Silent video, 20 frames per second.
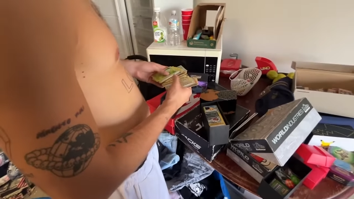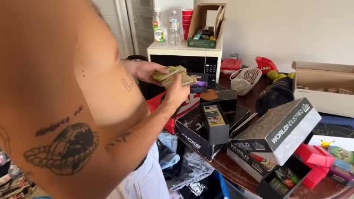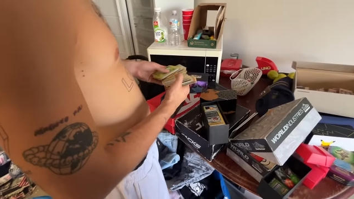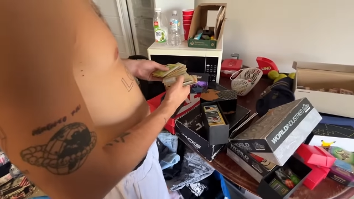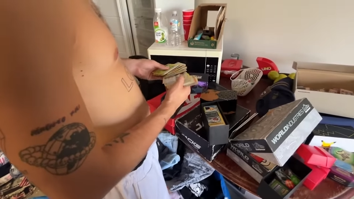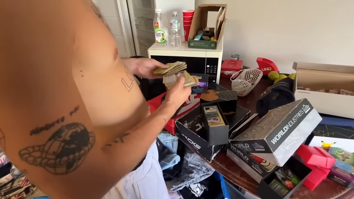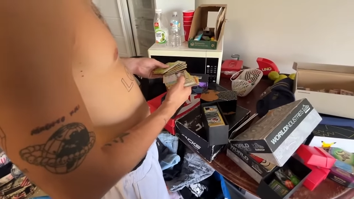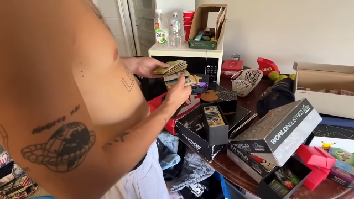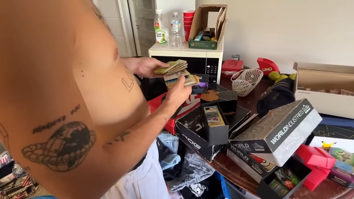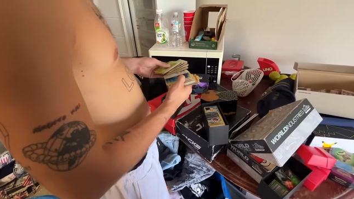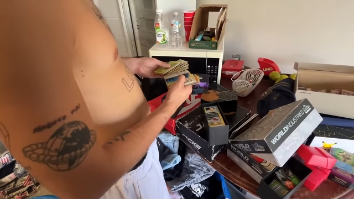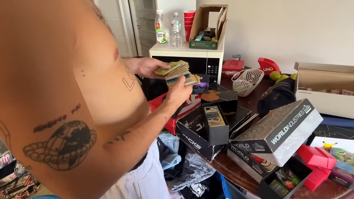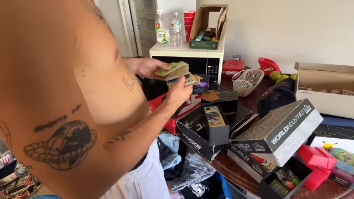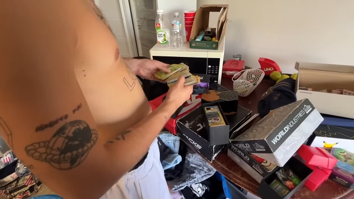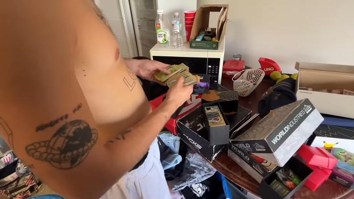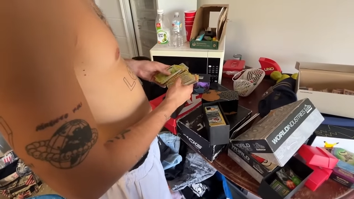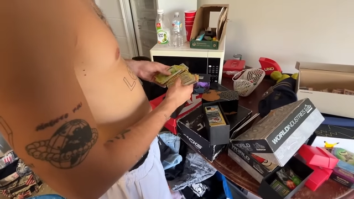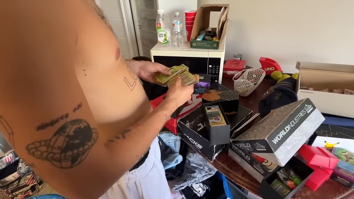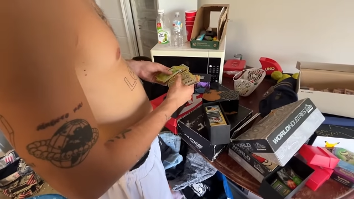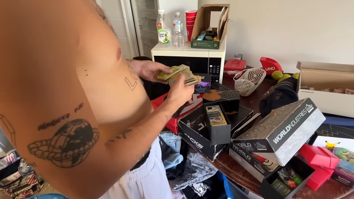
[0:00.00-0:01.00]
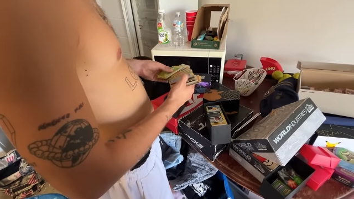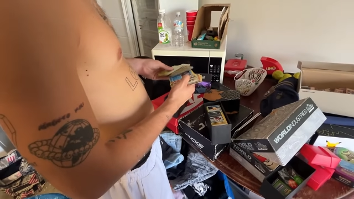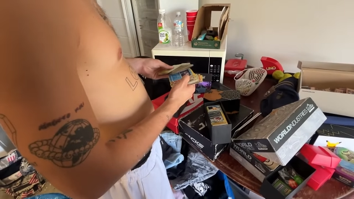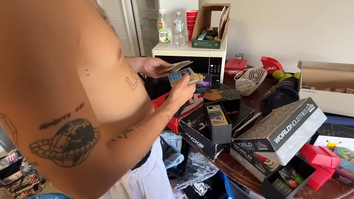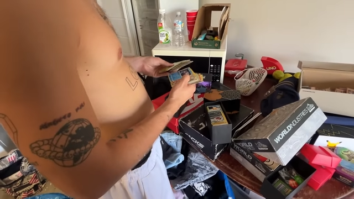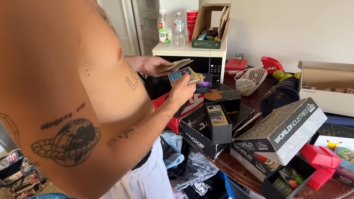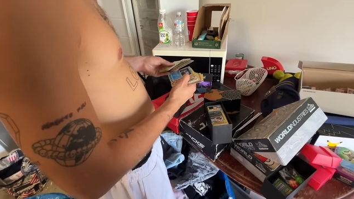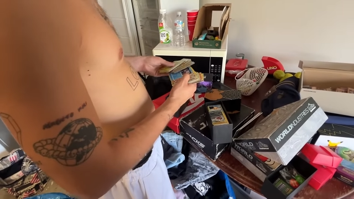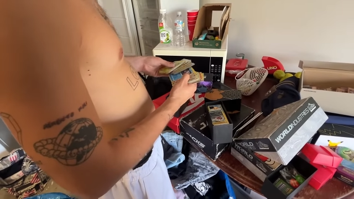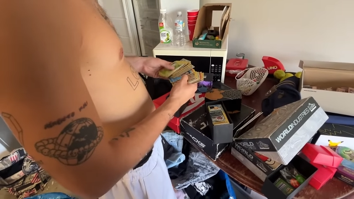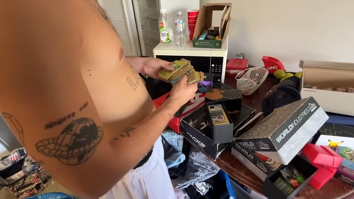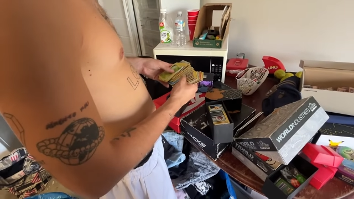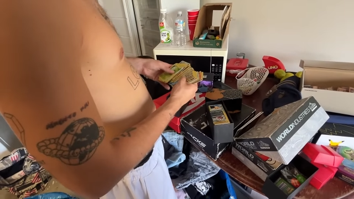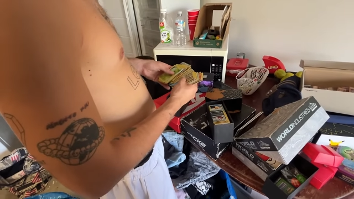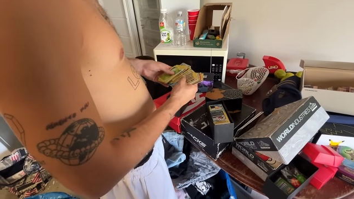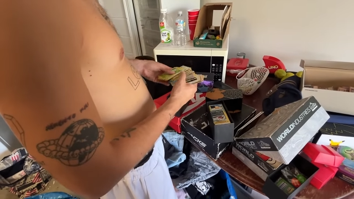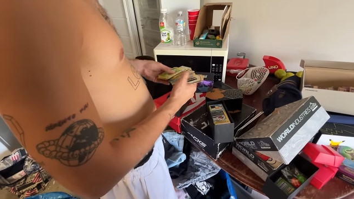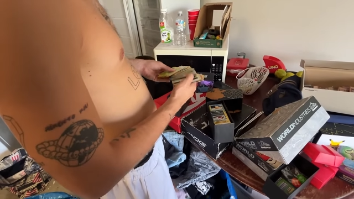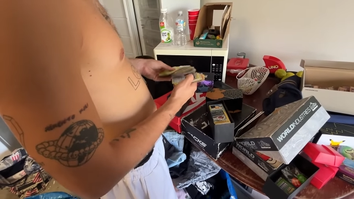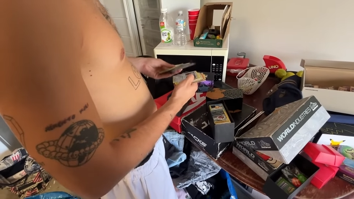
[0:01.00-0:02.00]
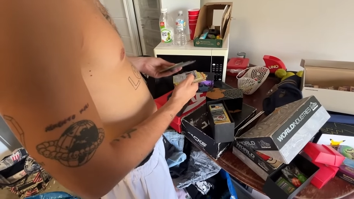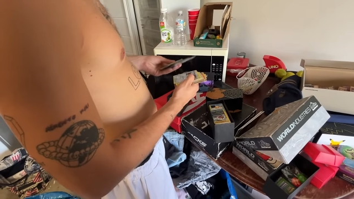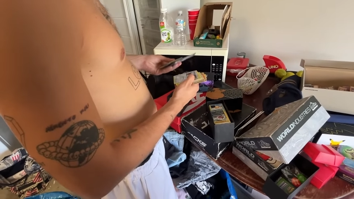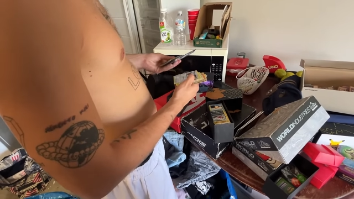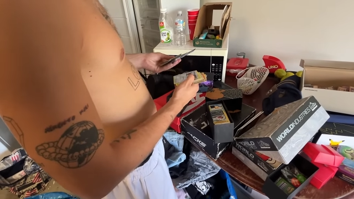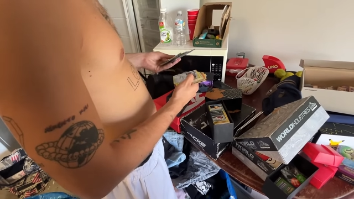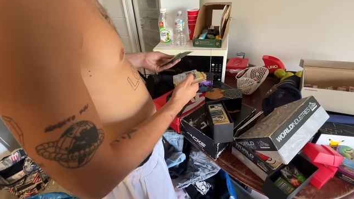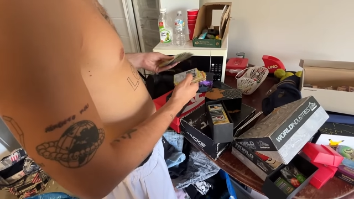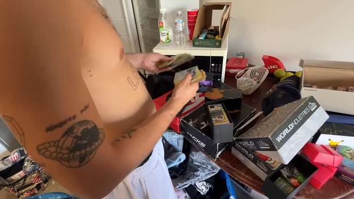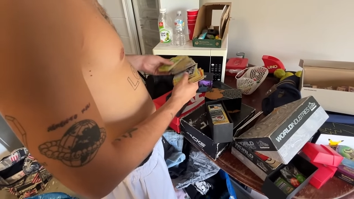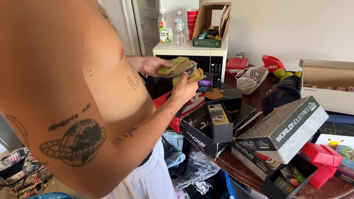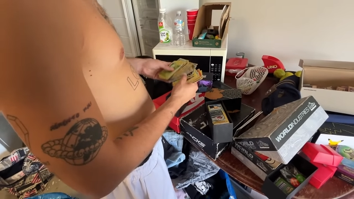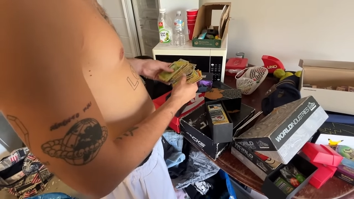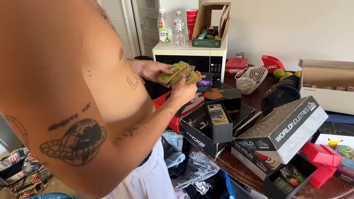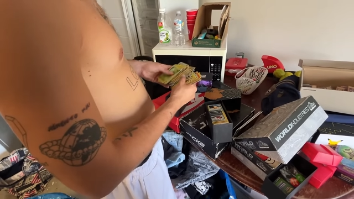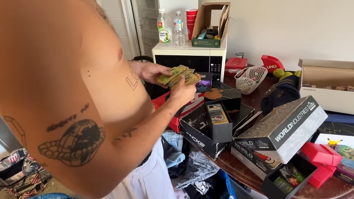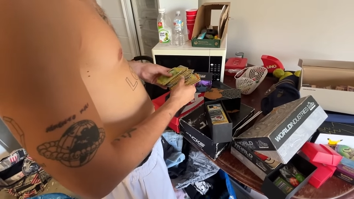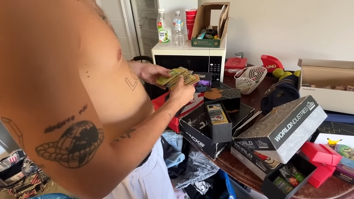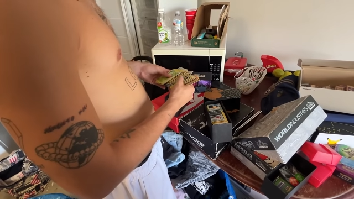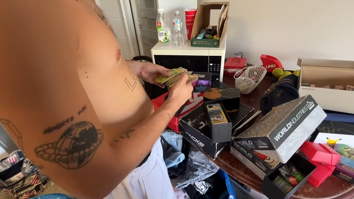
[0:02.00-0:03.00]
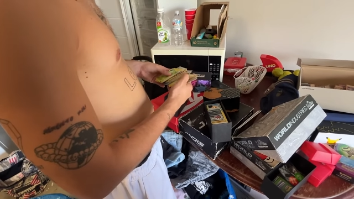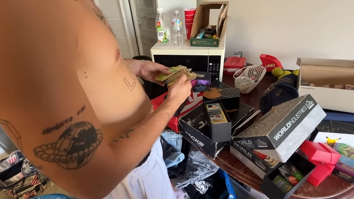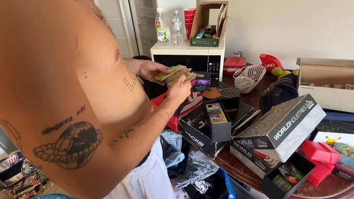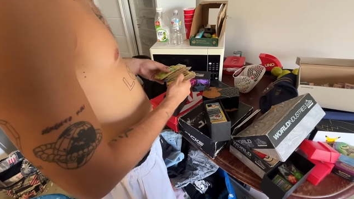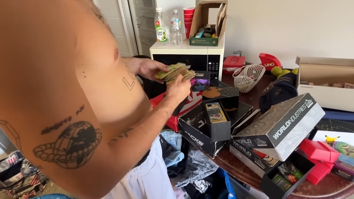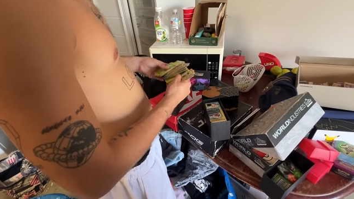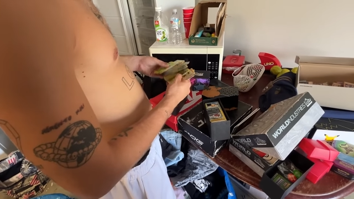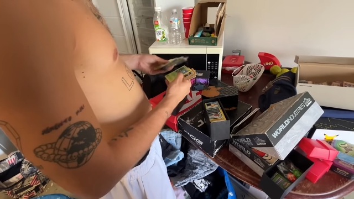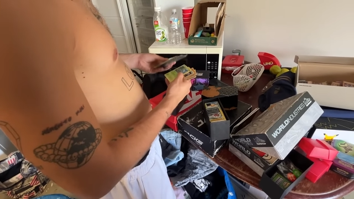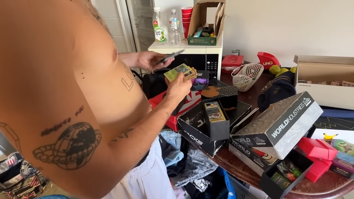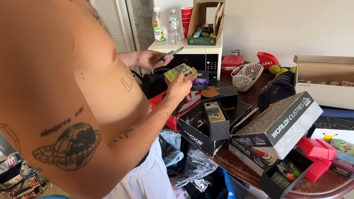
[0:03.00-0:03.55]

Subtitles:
Nobody's mouth can be seen.